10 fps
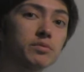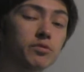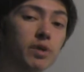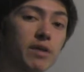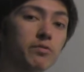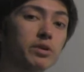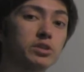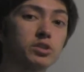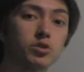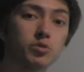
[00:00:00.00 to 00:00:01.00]
for
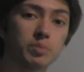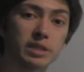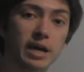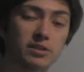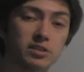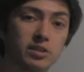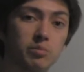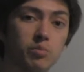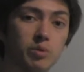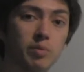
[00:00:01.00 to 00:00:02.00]
every 2
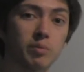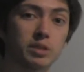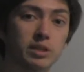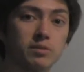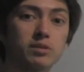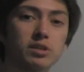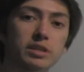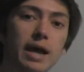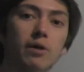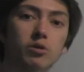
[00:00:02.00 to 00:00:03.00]
potassium we pumped in,
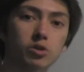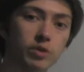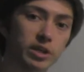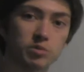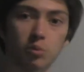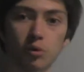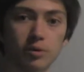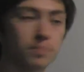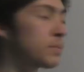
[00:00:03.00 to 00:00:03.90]
this counter transport.